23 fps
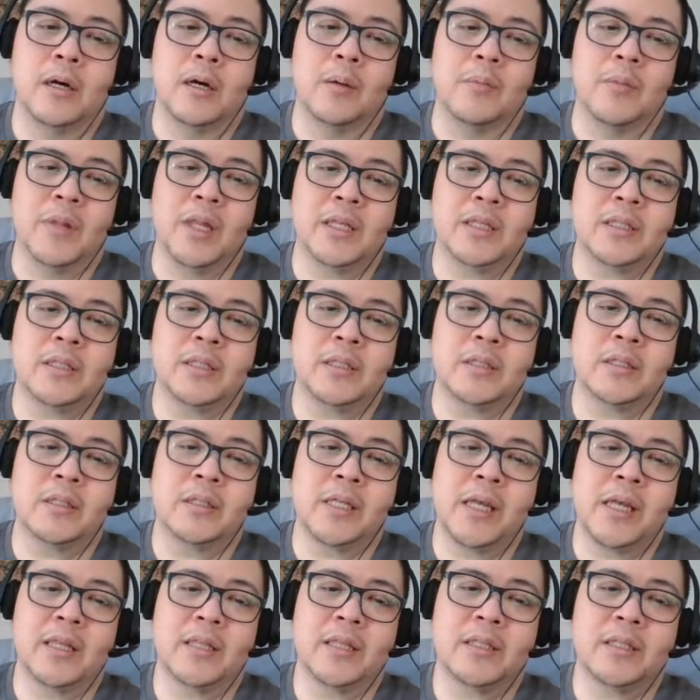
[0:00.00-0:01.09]
Let's
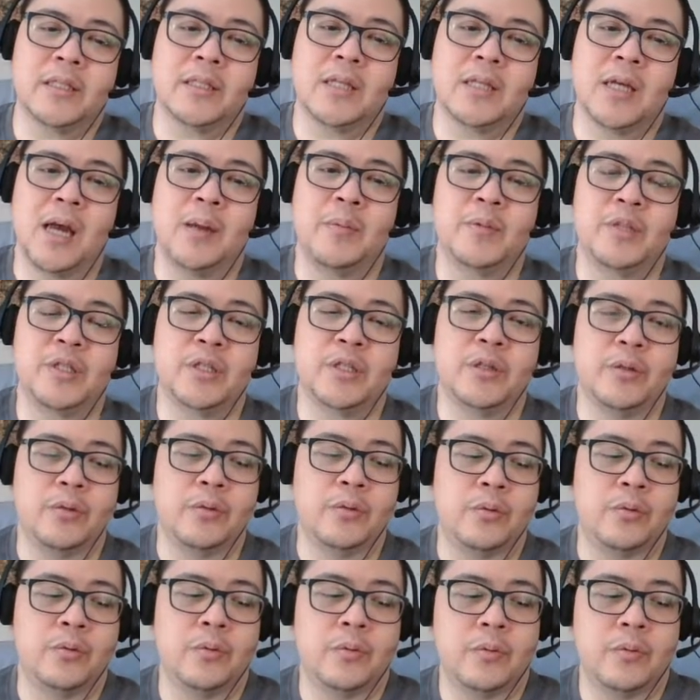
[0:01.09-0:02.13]
take this time to